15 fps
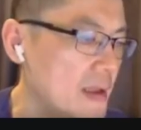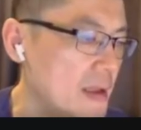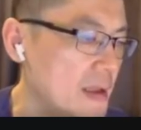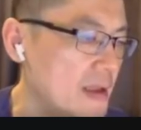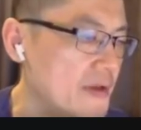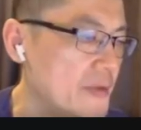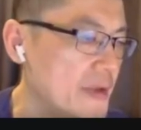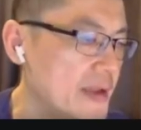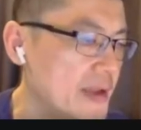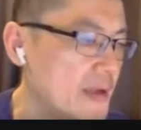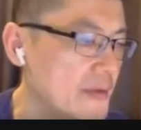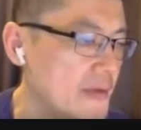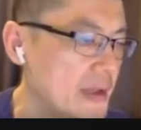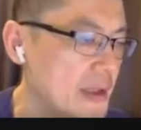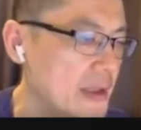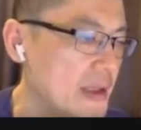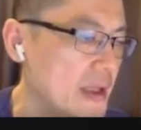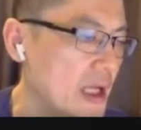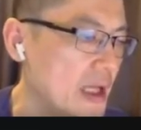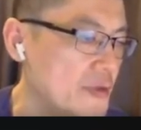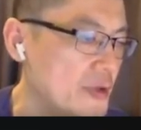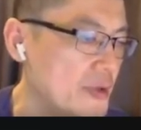This results in
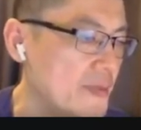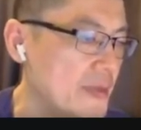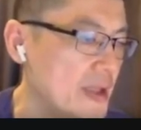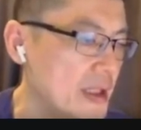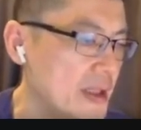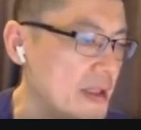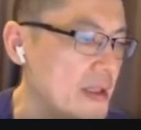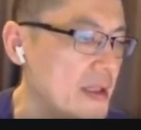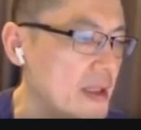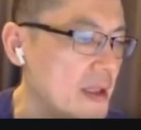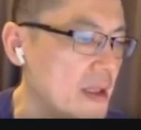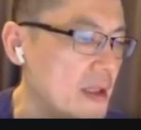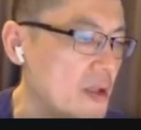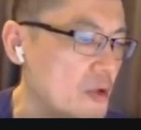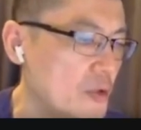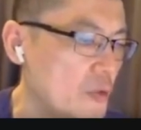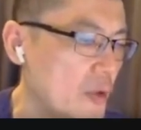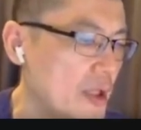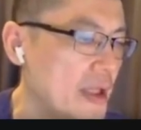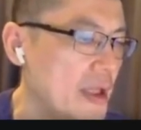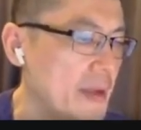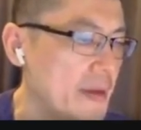
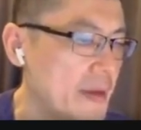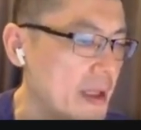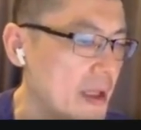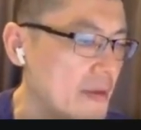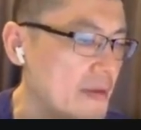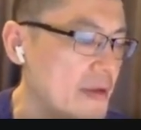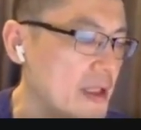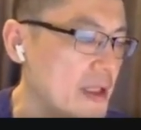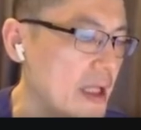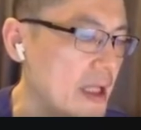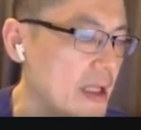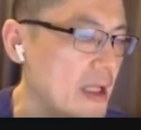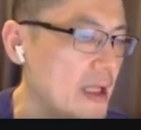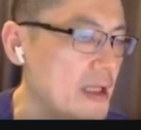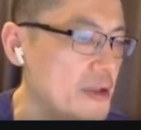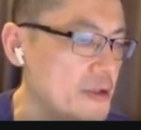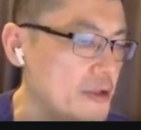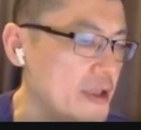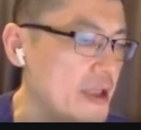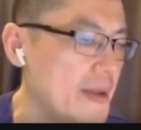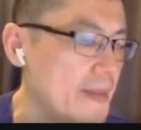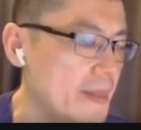
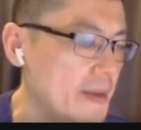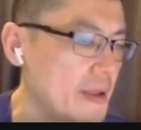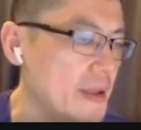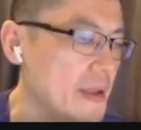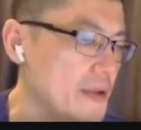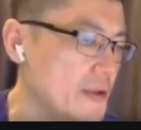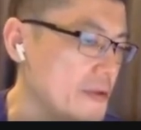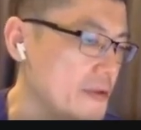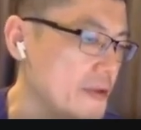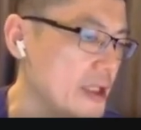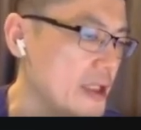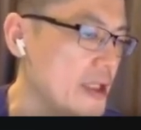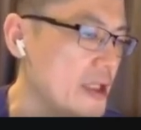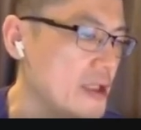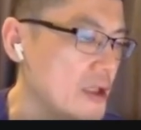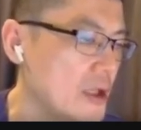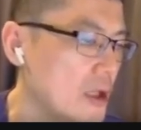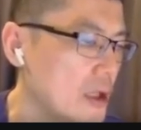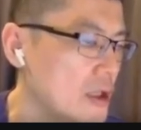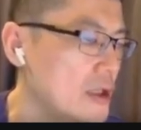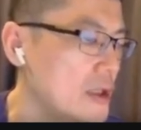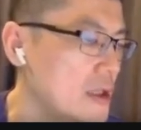
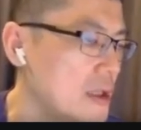$128,833.